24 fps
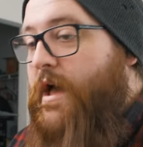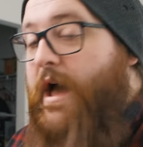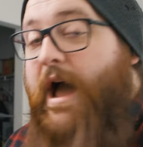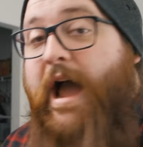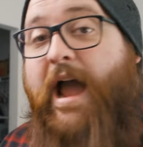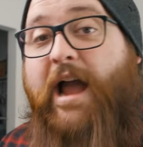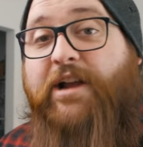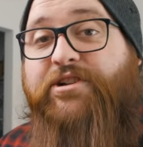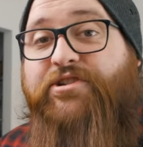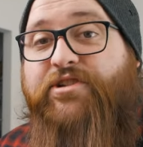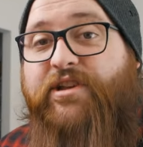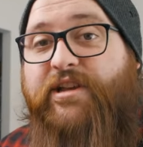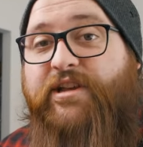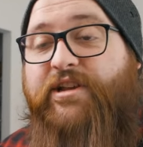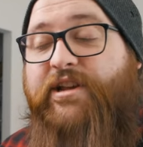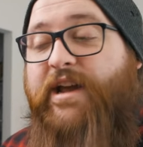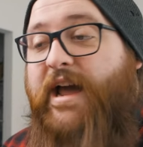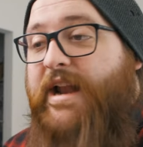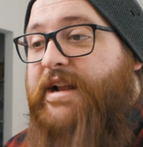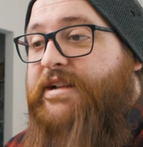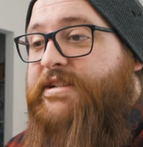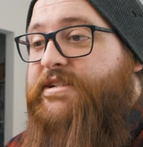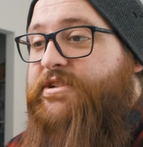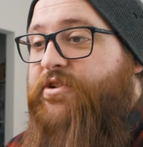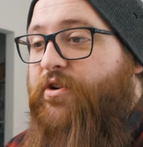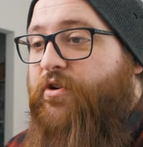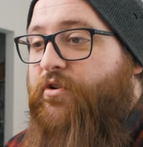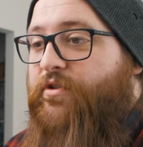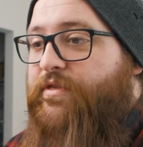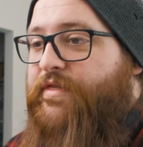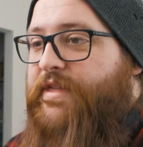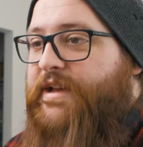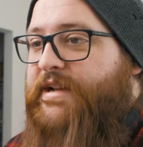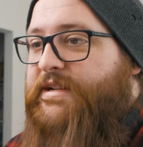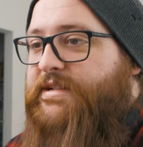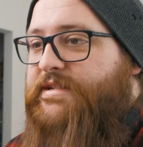I actually kind of stole
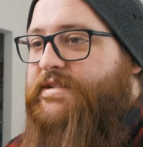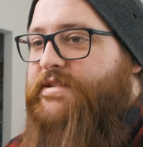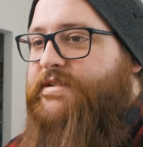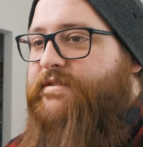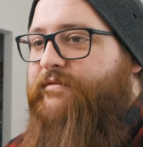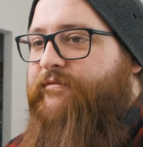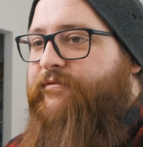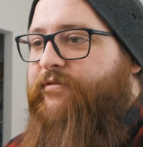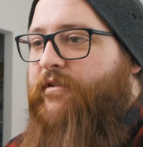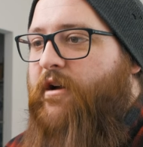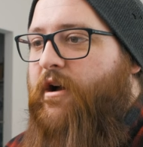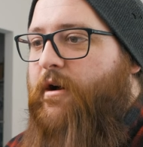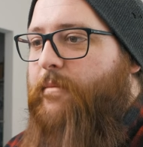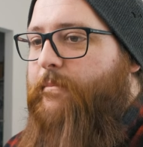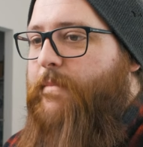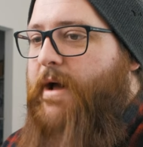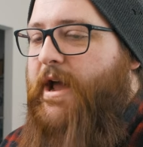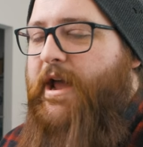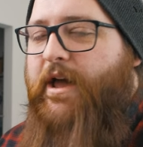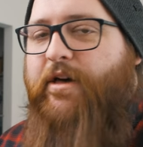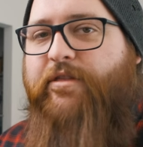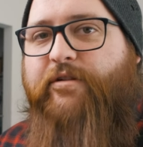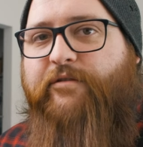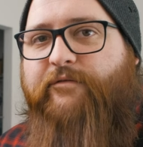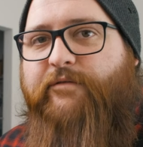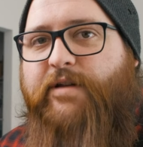this from my other